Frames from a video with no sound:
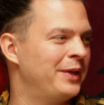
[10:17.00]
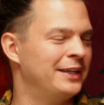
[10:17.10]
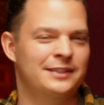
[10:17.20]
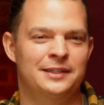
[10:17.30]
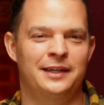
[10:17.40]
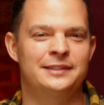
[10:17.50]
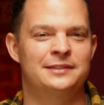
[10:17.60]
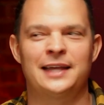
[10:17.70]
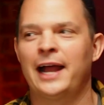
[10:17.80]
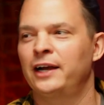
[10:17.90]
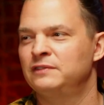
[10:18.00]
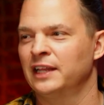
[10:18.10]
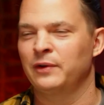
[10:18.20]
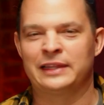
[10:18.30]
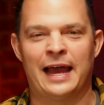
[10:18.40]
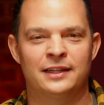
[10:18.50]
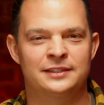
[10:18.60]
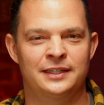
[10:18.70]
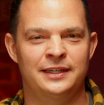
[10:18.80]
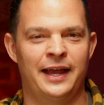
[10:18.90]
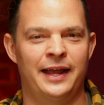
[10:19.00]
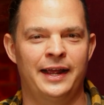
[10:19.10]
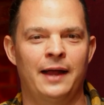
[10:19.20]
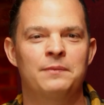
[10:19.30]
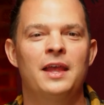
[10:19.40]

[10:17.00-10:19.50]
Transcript: and he's, yeah. like, he's tired he of dealing it. with Alicent. Yeah, yeah, yeah.